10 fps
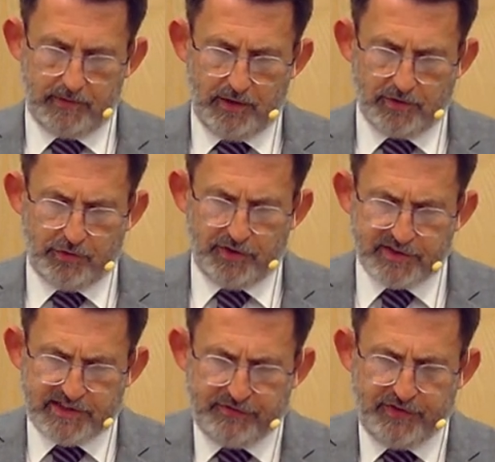So
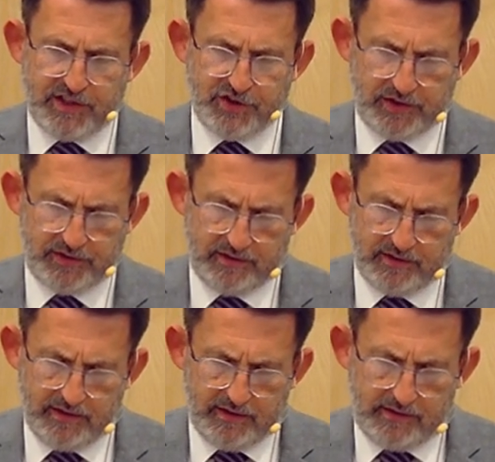there's division
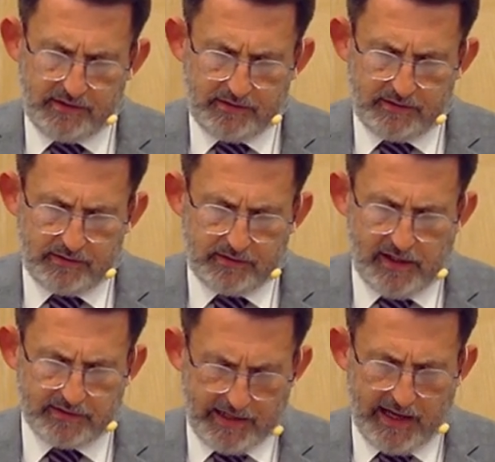
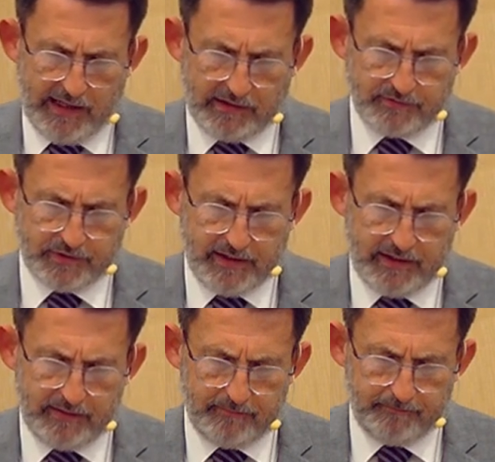at
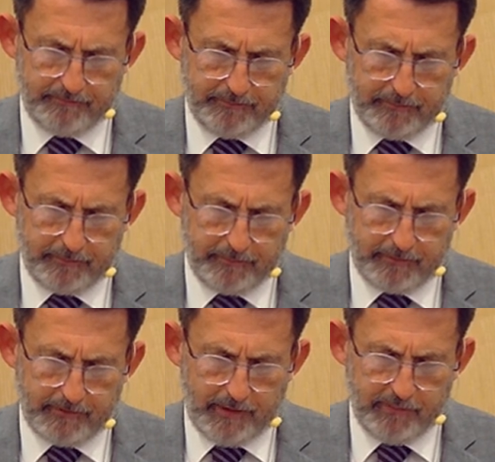Calvary
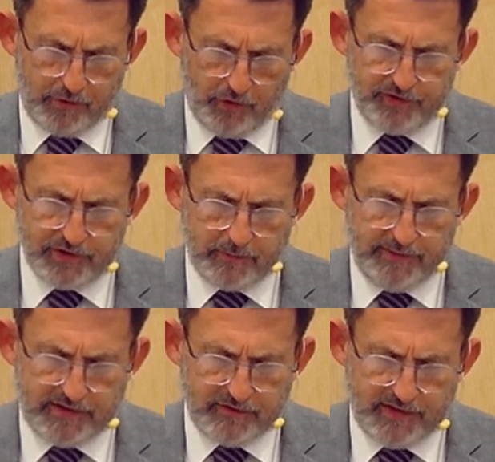because there'll
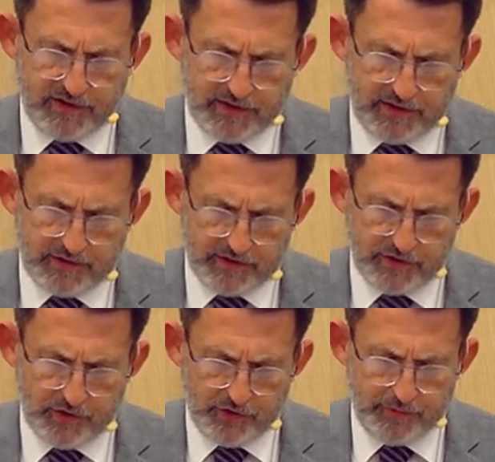be division at the
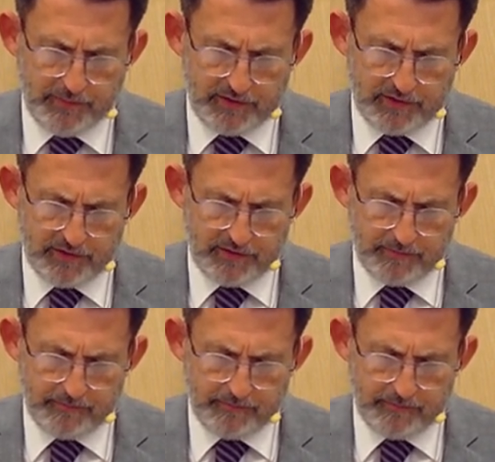judgment.